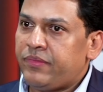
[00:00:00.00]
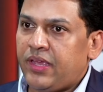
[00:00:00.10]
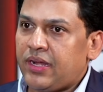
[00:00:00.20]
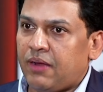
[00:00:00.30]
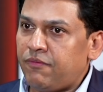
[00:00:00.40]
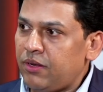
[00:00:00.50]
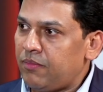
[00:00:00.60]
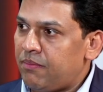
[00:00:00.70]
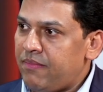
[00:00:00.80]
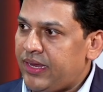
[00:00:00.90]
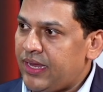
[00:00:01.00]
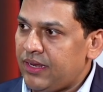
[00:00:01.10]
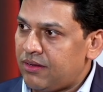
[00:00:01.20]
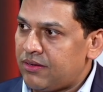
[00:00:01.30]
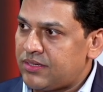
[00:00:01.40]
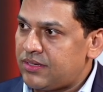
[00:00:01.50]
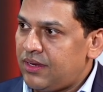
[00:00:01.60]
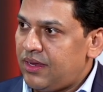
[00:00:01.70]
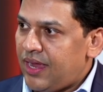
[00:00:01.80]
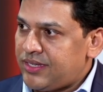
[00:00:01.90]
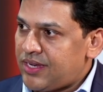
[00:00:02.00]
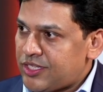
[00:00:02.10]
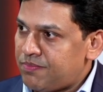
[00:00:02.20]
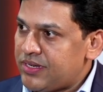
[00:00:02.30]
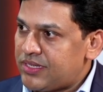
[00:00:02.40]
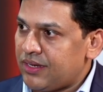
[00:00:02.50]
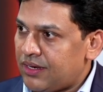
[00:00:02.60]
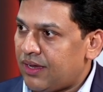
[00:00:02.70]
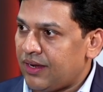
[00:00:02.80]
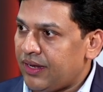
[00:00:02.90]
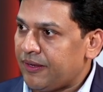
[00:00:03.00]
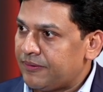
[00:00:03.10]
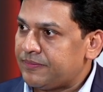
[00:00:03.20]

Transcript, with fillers: they're comfortable making those adjustments internally.